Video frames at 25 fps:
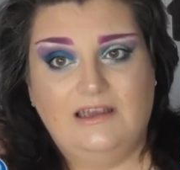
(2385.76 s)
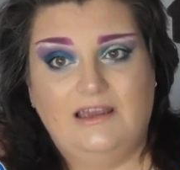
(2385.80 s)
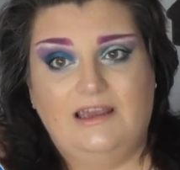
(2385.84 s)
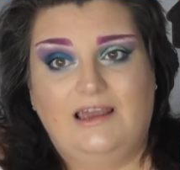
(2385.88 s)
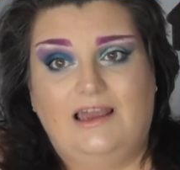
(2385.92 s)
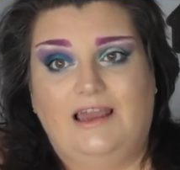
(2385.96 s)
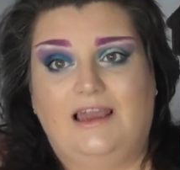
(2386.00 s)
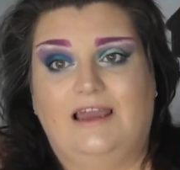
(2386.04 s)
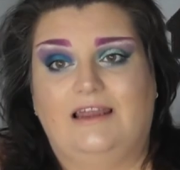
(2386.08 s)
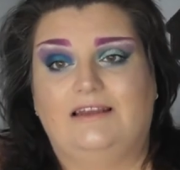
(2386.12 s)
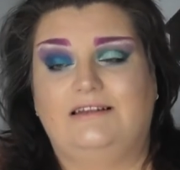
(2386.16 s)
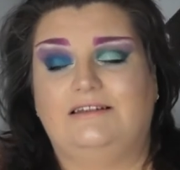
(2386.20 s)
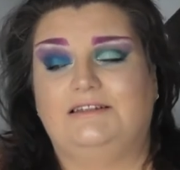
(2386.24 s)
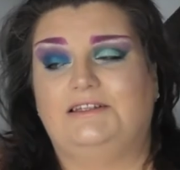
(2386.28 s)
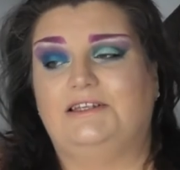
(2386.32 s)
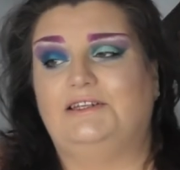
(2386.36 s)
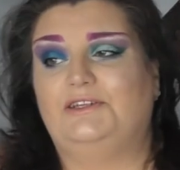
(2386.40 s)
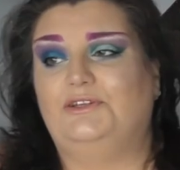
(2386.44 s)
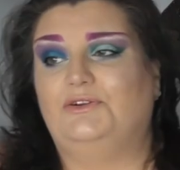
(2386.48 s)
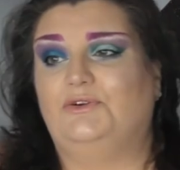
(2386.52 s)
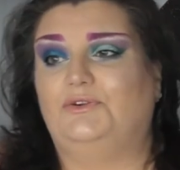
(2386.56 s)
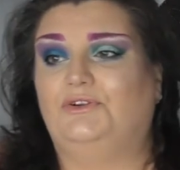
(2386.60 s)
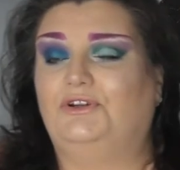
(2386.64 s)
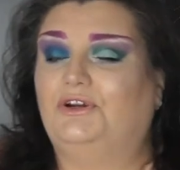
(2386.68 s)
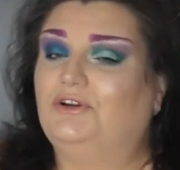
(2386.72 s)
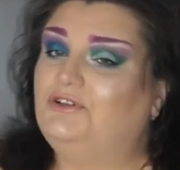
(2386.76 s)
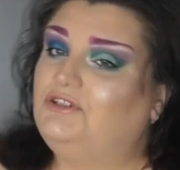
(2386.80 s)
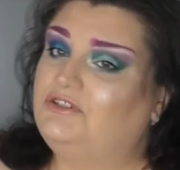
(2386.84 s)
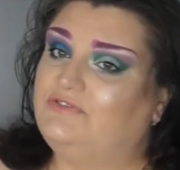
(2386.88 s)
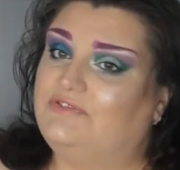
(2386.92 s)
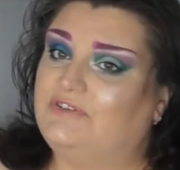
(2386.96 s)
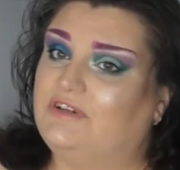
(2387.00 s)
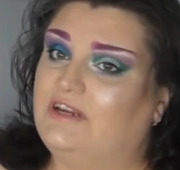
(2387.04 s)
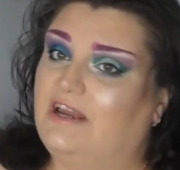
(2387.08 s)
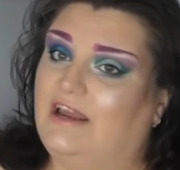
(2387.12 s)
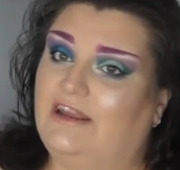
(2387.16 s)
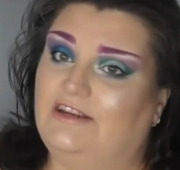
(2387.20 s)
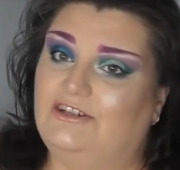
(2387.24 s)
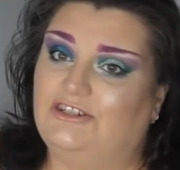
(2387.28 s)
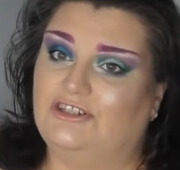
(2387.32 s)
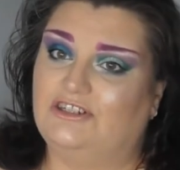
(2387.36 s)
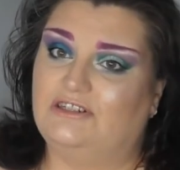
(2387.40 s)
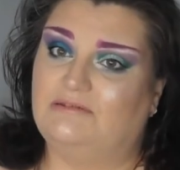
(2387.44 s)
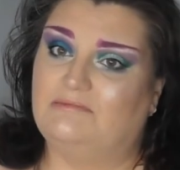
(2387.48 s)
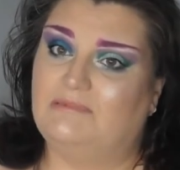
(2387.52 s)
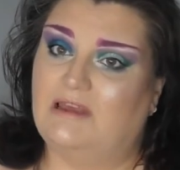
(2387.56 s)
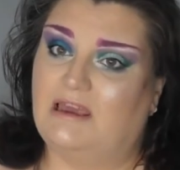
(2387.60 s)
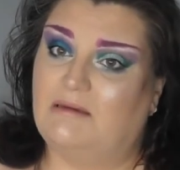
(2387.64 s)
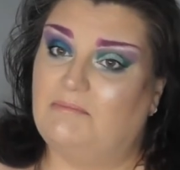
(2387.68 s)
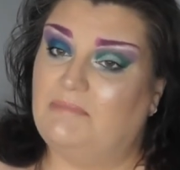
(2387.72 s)
and that your
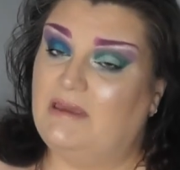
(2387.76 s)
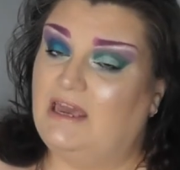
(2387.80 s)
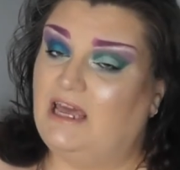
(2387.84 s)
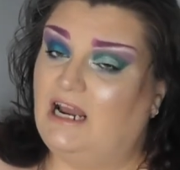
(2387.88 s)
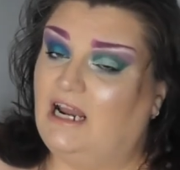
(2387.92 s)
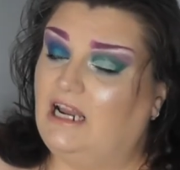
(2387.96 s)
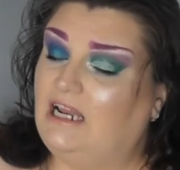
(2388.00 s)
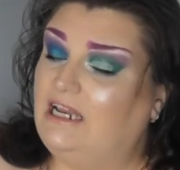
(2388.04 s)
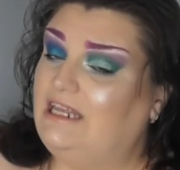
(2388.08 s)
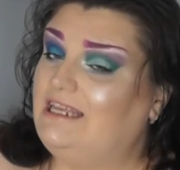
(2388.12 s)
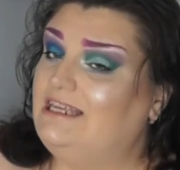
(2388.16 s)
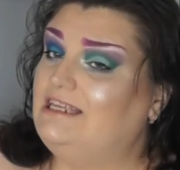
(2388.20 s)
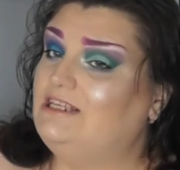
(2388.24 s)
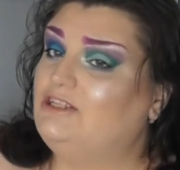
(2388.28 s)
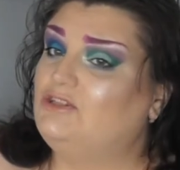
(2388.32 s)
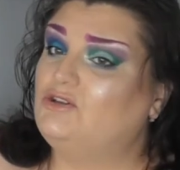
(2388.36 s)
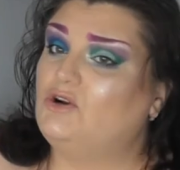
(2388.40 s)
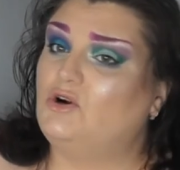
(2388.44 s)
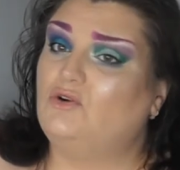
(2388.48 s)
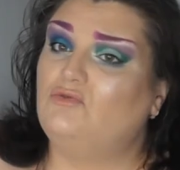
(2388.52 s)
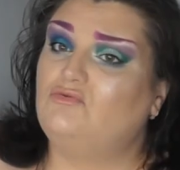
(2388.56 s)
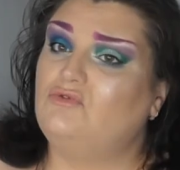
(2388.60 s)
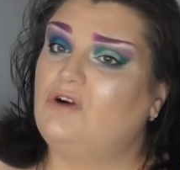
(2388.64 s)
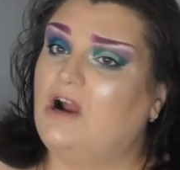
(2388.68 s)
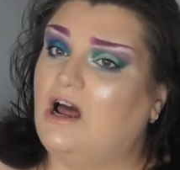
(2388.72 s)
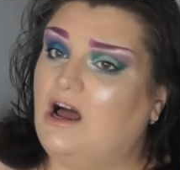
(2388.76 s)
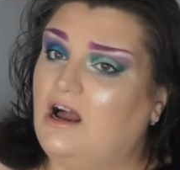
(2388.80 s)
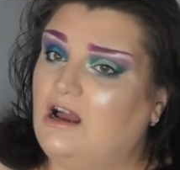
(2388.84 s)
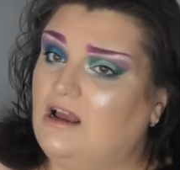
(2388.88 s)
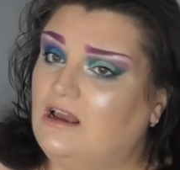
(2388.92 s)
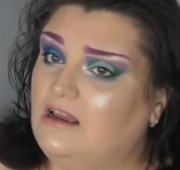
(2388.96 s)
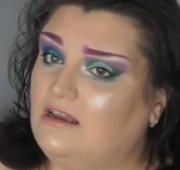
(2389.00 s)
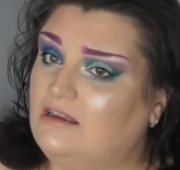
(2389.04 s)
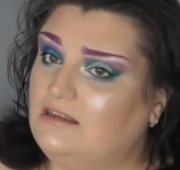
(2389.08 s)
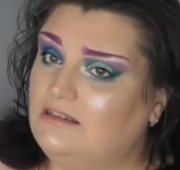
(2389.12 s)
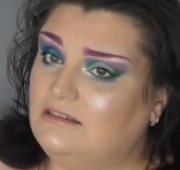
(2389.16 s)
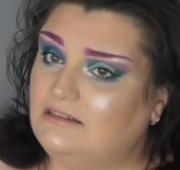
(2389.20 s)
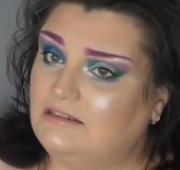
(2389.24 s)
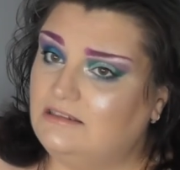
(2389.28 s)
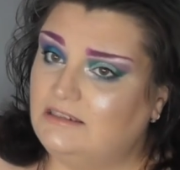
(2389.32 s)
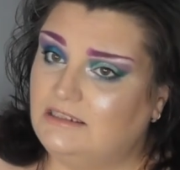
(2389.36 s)
notification bell is rung.